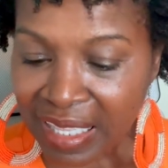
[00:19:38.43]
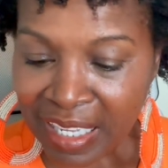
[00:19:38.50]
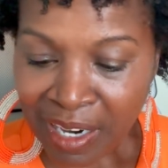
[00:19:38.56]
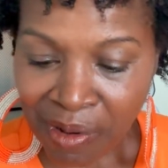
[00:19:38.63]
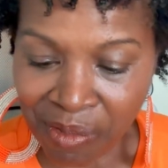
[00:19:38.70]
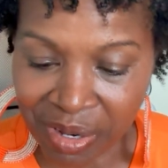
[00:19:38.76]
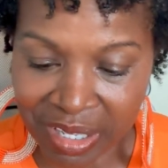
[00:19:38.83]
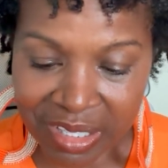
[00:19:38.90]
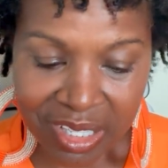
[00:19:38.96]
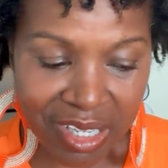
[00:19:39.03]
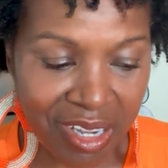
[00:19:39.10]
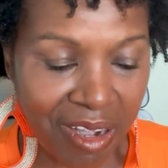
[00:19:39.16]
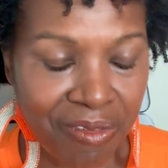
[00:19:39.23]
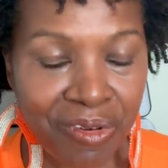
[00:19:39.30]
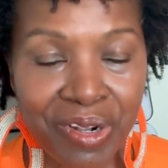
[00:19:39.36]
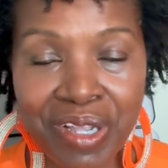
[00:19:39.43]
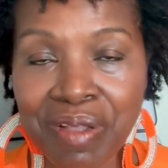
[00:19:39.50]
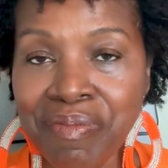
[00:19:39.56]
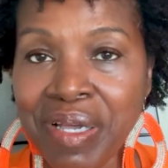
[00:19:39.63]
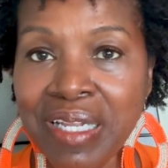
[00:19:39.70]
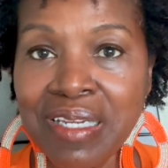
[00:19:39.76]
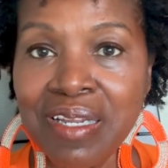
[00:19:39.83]
that I wanted to cover in
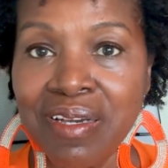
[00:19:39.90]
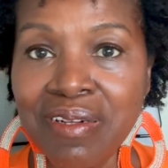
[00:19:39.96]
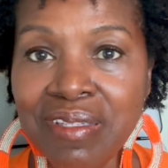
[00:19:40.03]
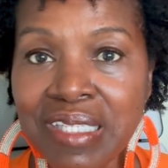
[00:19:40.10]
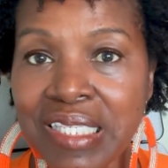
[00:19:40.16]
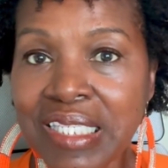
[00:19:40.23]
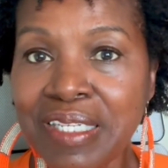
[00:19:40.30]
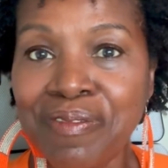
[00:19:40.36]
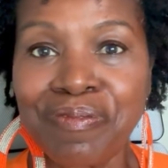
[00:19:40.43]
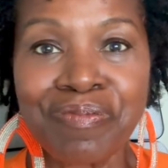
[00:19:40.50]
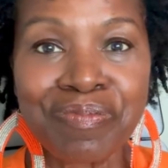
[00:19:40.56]
my notes.